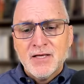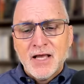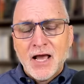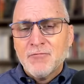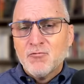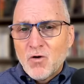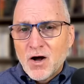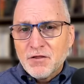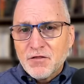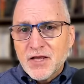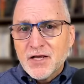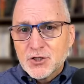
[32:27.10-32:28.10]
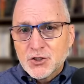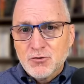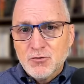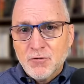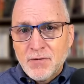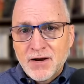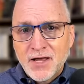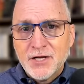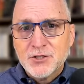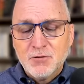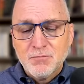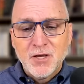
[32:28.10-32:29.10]
And one thing is true about
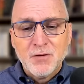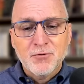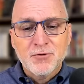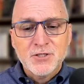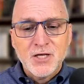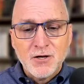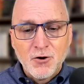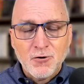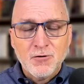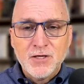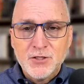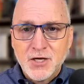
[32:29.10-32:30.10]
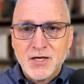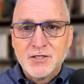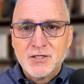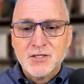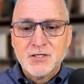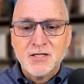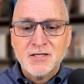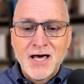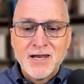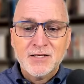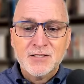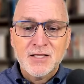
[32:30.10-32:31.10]
ancient peoples in early Genesis, and
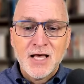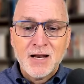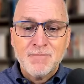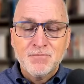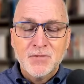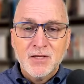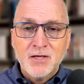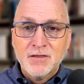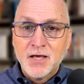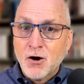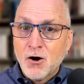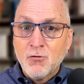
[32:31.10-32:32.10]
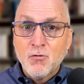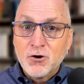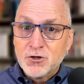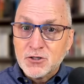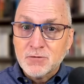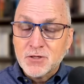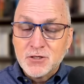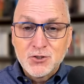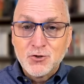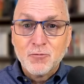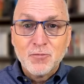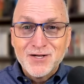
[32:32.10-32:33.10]
that is that they all worshiped a
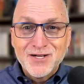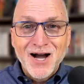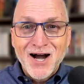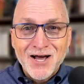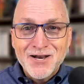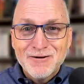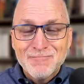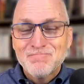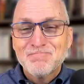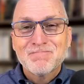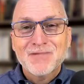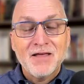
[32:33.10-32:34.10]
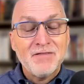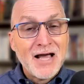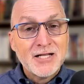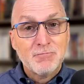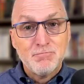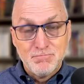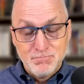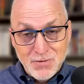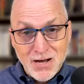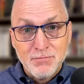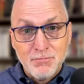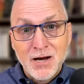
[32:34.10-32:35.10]
serpent god. And that's,
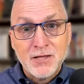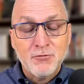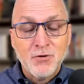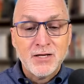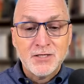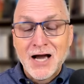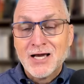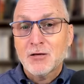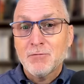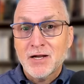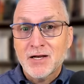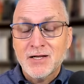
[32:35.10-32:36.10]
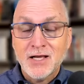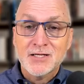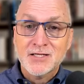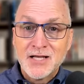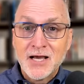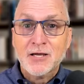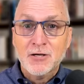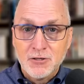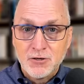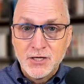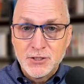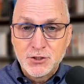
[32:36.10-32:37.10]
by the way, documented in
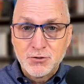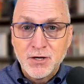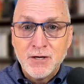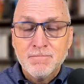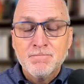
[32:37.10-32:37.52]
secular history.